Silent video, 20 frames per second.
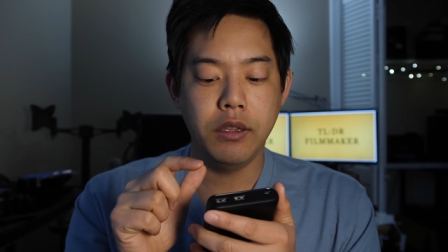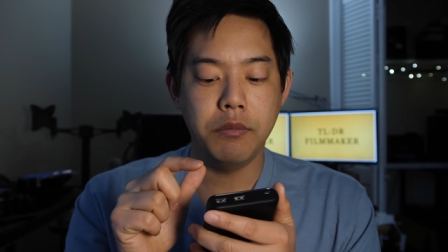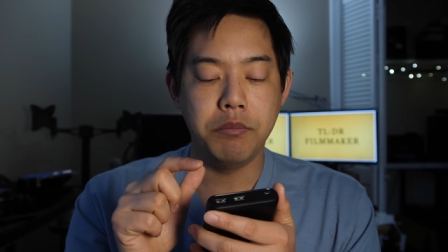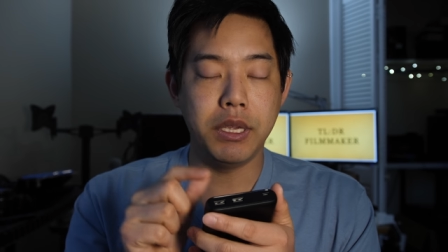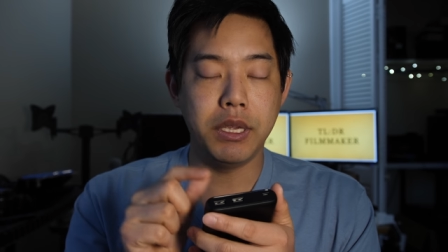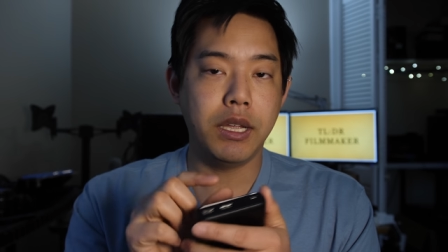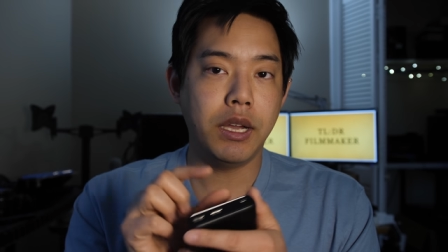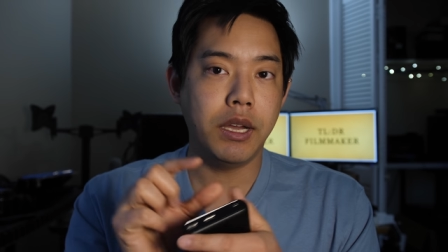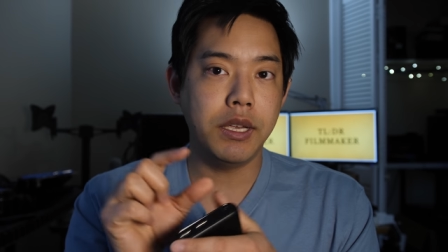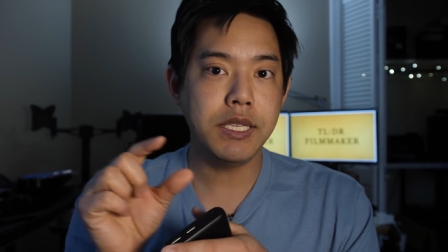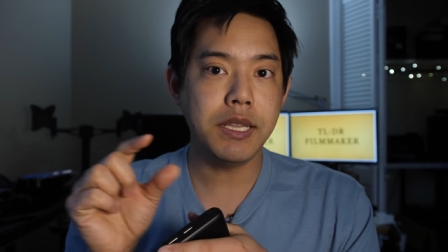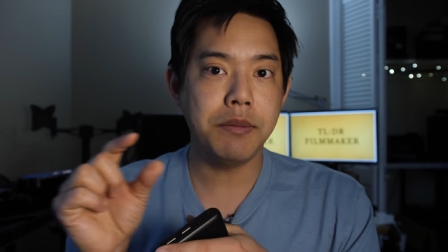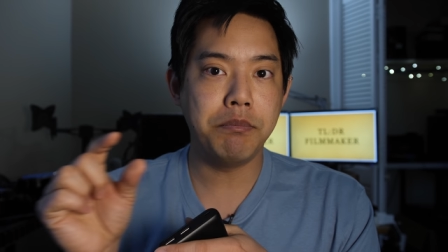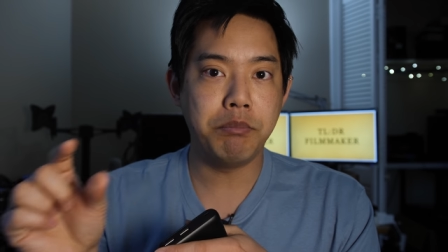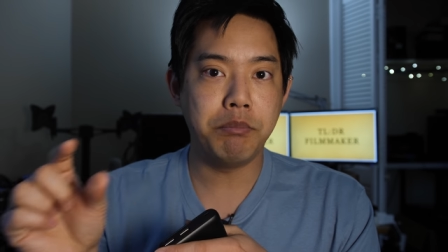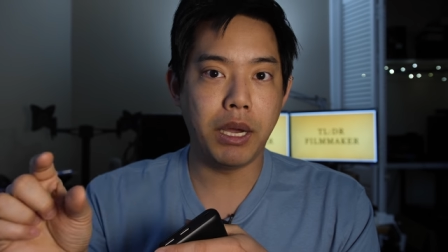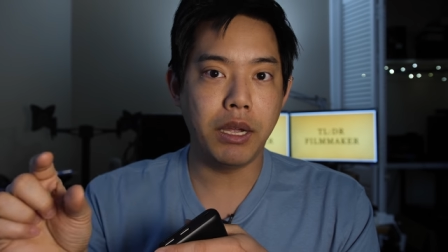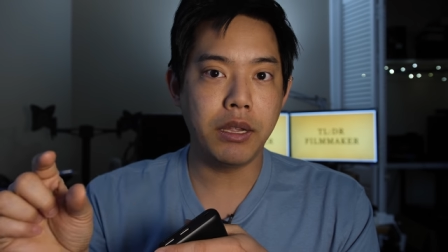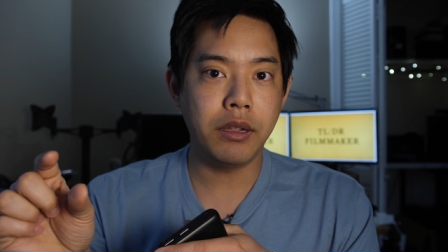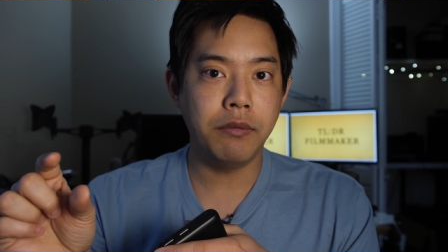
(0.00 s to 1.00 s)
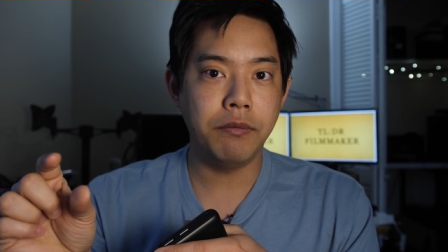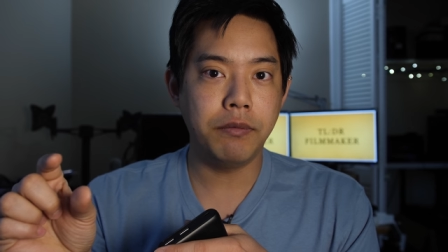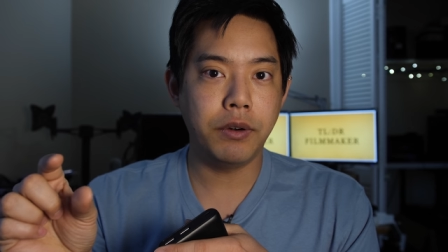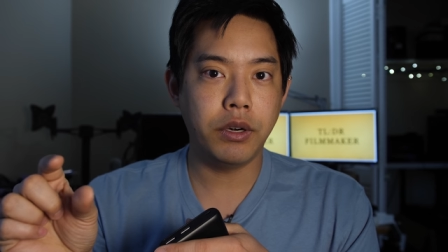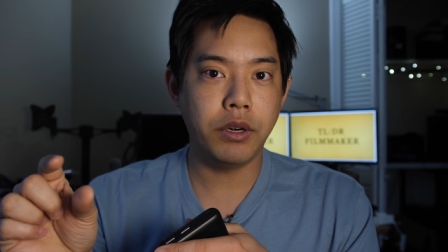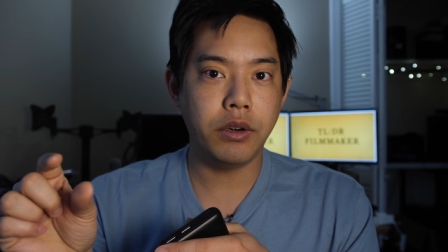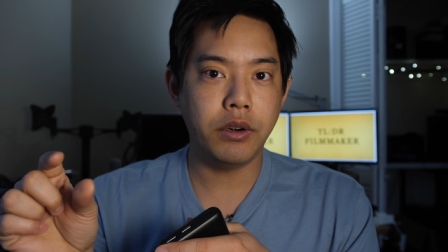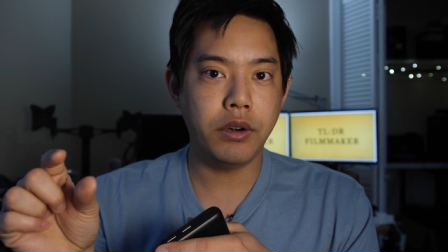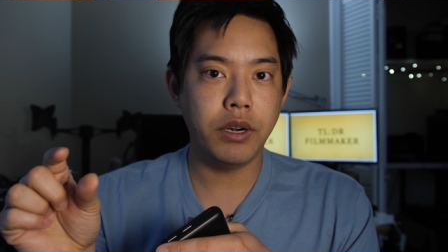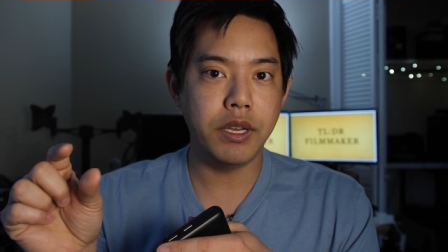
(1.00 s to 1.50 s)
because the buck
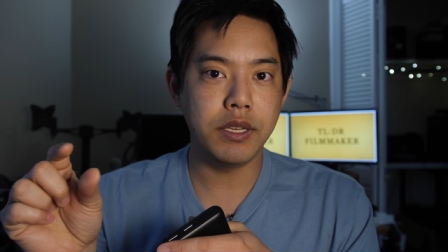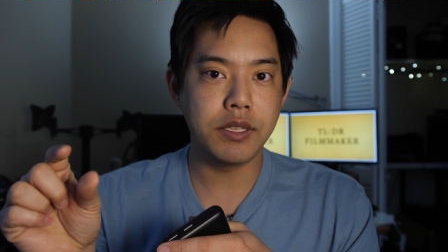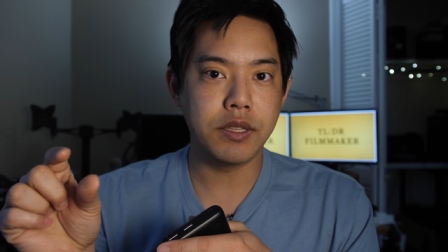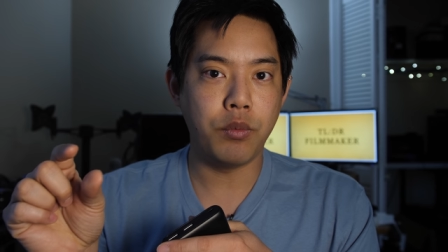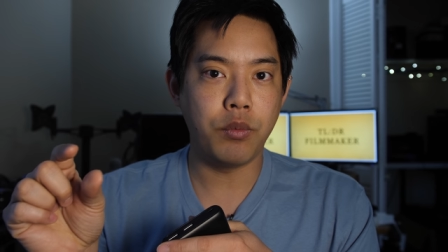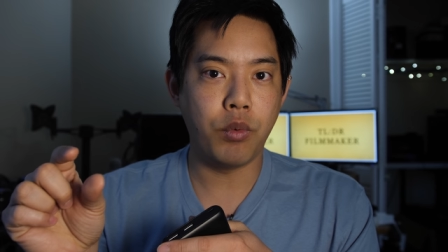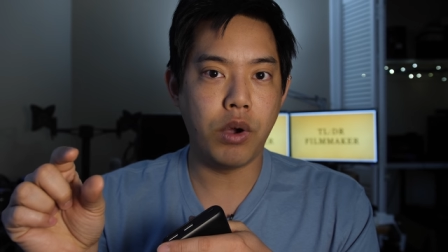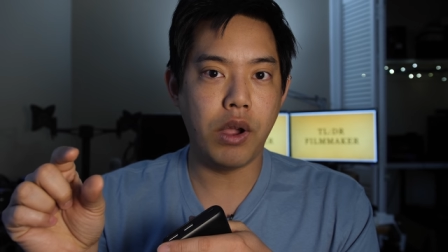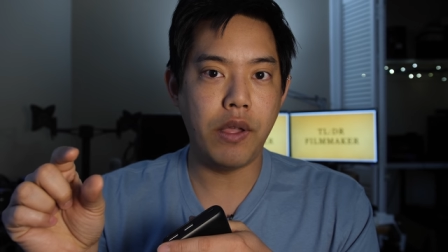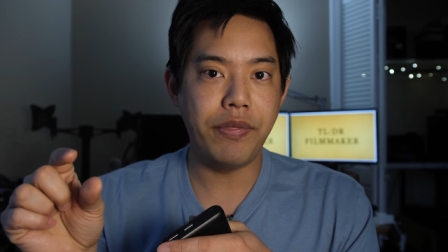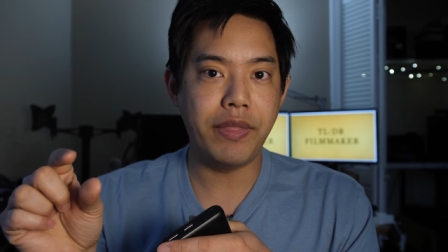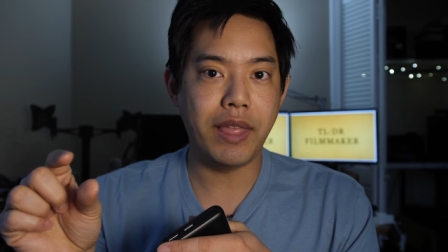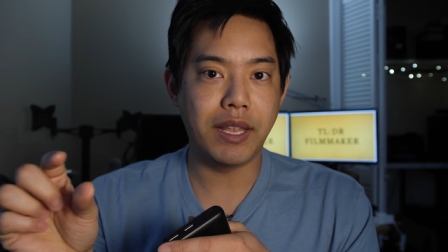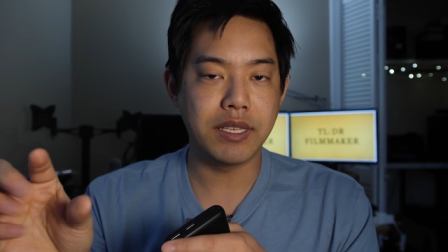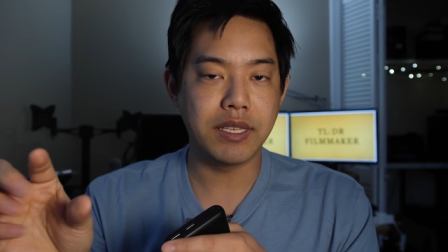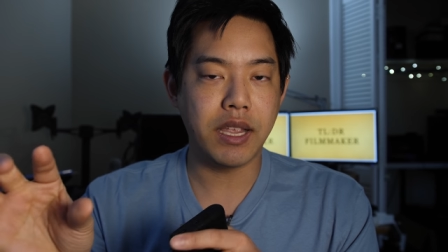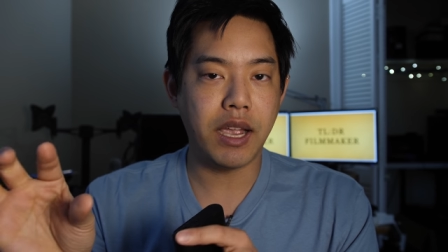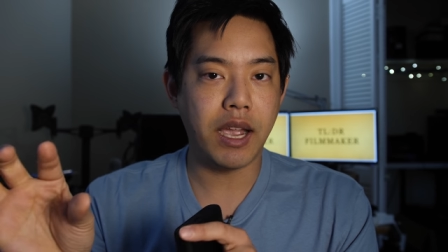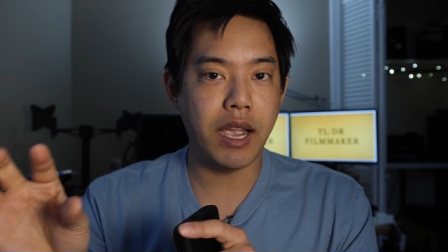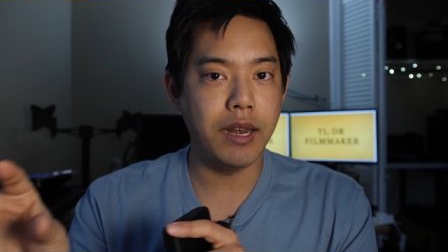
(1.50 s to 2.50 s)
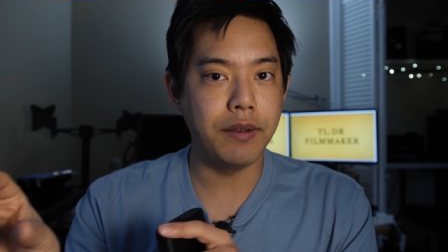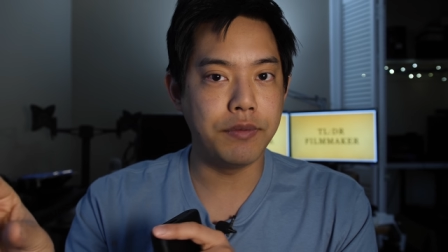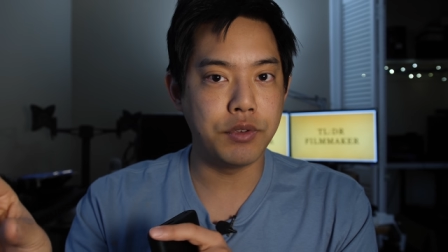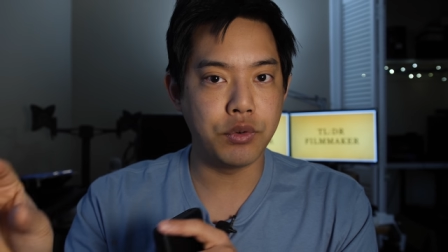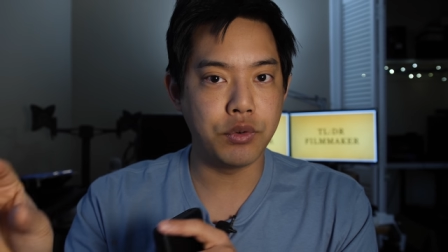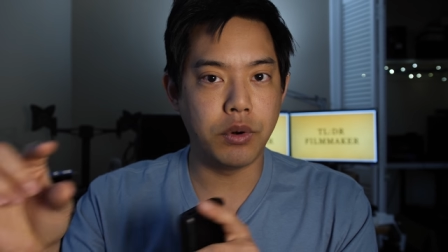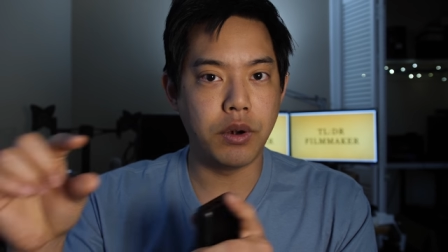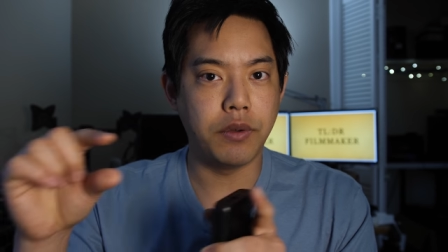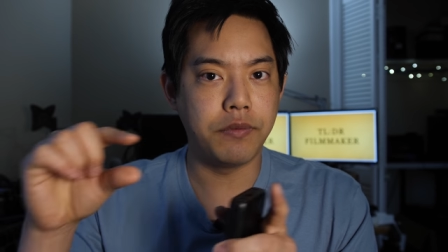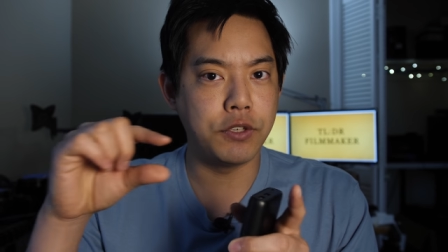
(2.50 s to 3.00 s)
converter is the one that's kind of
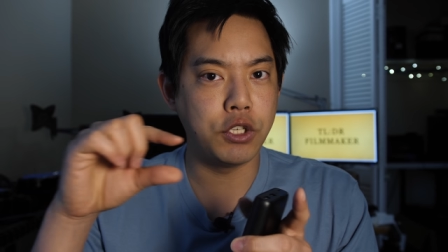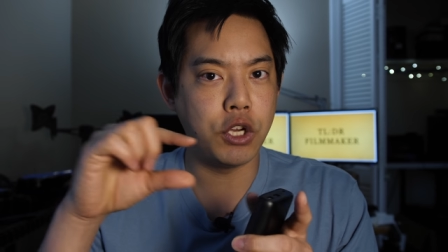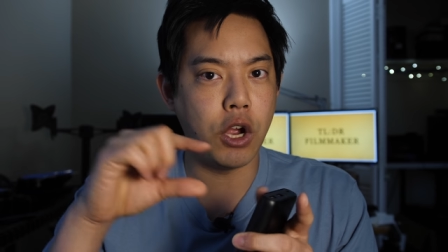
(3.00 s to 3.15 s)
sort of